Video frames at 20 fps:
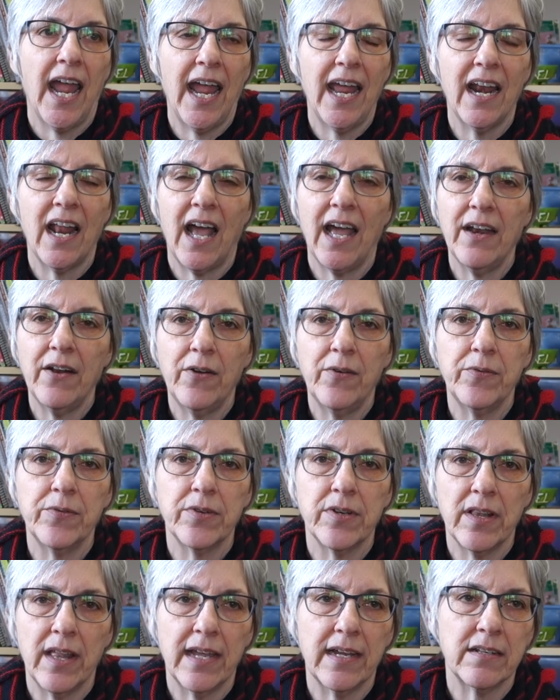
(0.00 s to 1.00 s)
And I
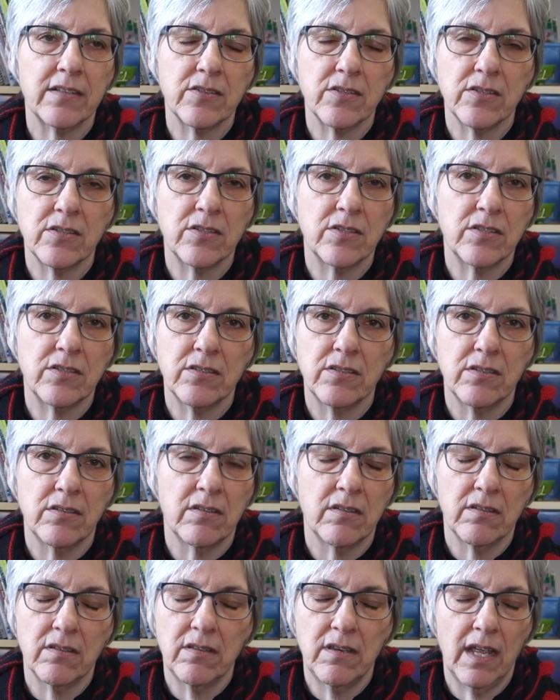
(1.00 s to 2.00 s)
don't like
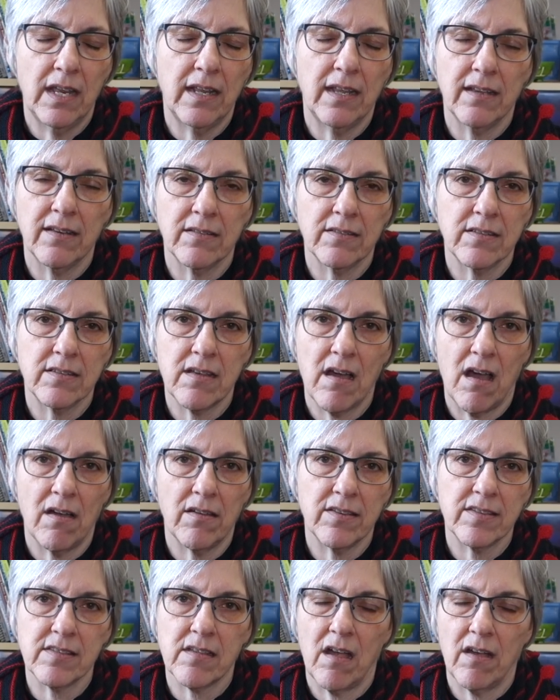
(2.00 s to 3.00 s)
knitting
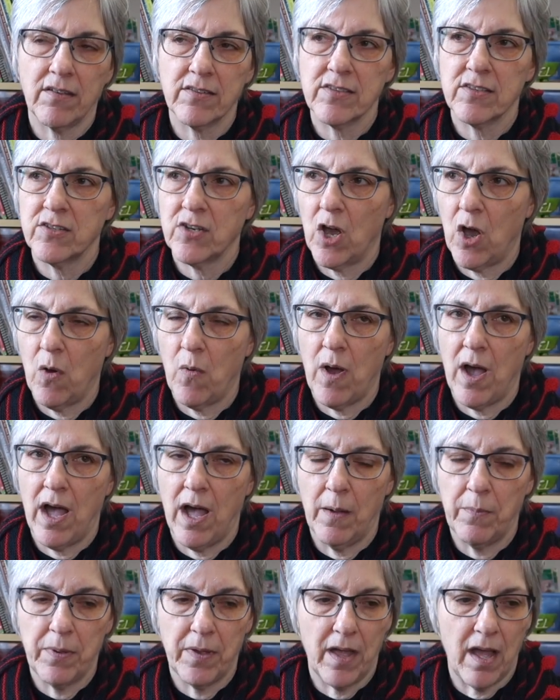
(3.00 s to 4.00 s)
socks
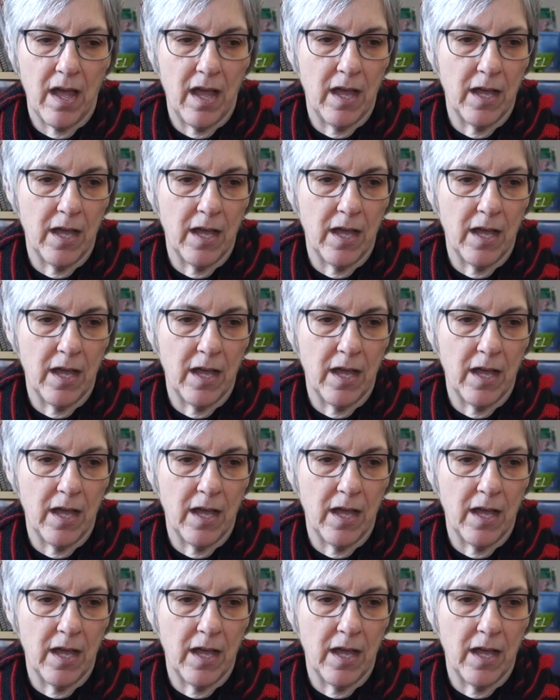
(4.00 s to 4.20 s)
toe-up.